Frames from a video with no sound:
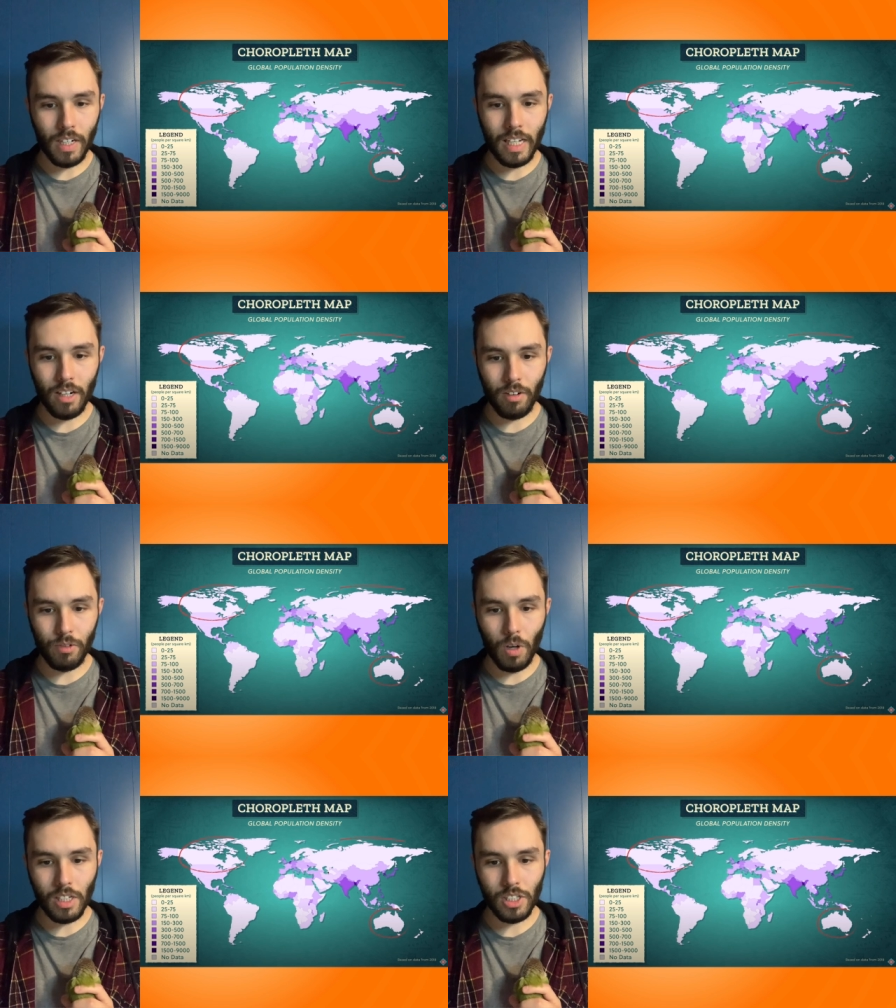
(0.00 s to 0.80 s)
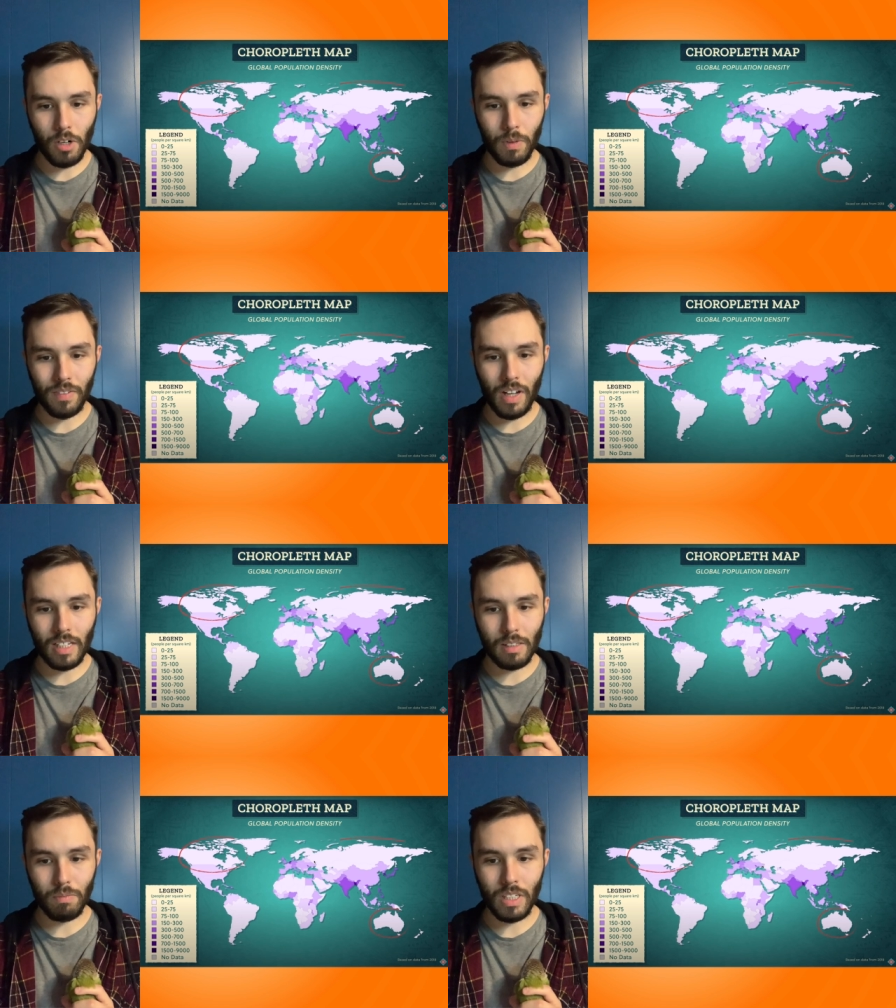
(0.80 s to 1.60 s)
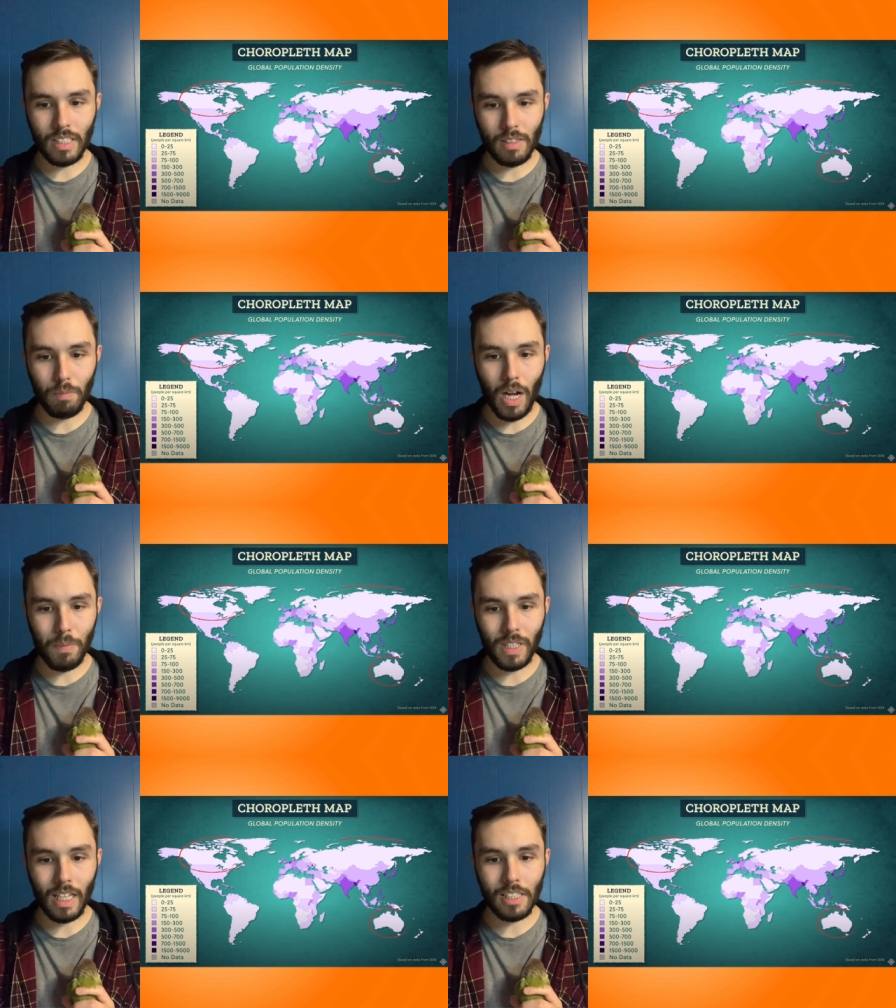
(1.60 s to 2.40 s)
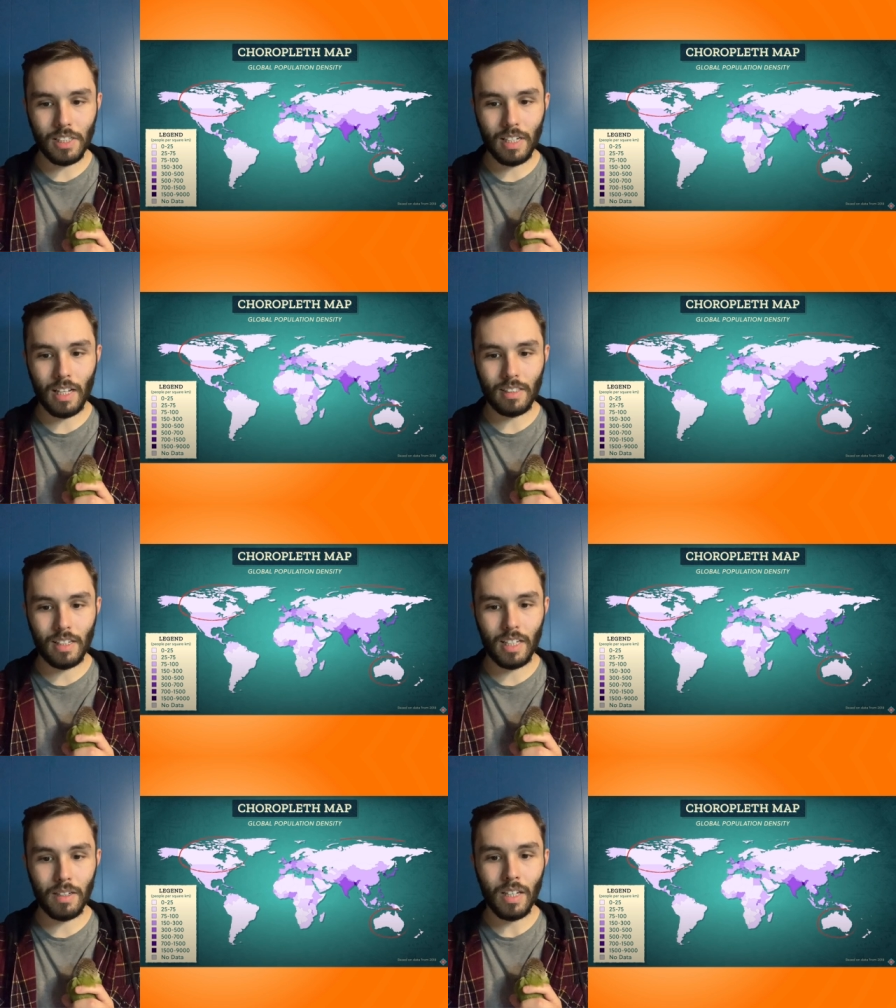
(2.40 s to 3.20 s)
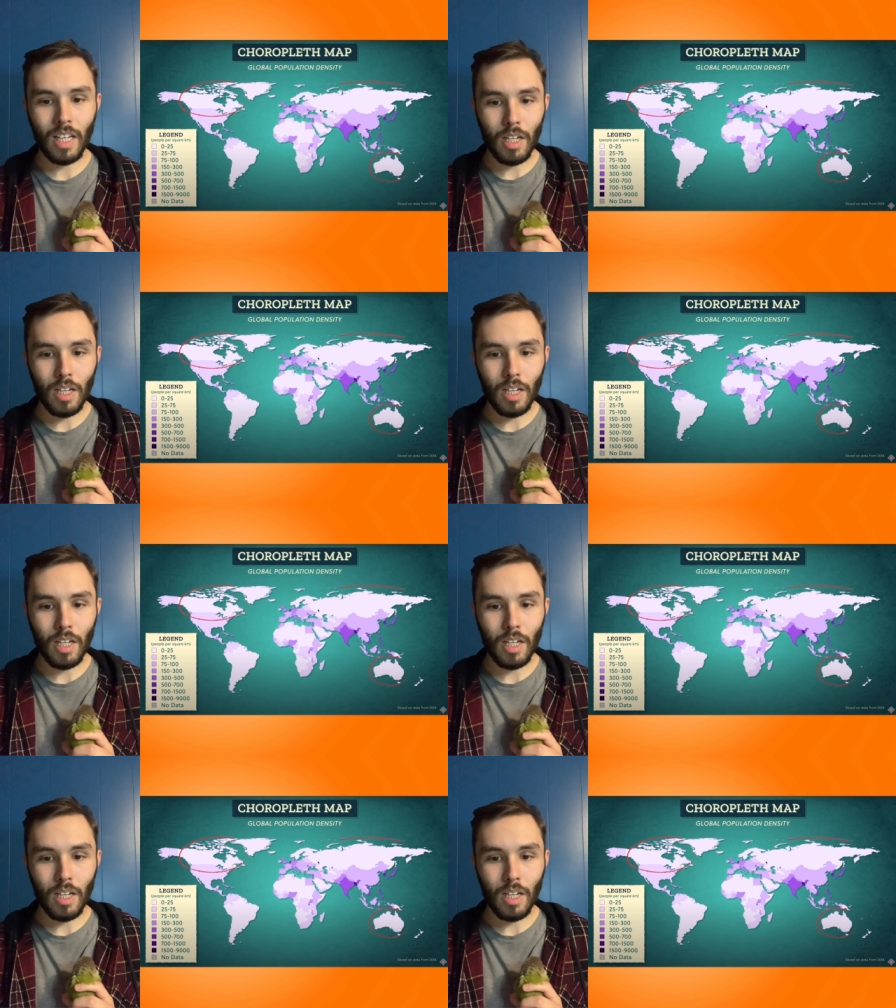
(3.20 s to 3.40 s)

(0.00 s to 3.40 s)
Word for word: here in Russia, we've got some decent population density,